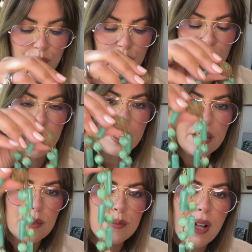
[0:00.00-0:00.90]

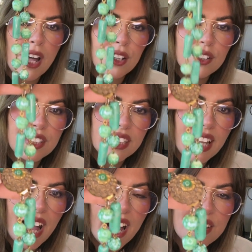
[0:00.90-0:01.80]
green mottled
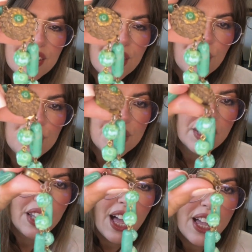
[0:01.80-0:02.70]
glass. There's the
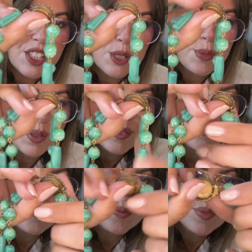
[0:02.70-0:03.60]
clasp,
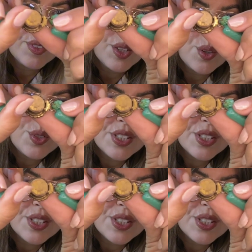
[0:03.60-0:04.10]
no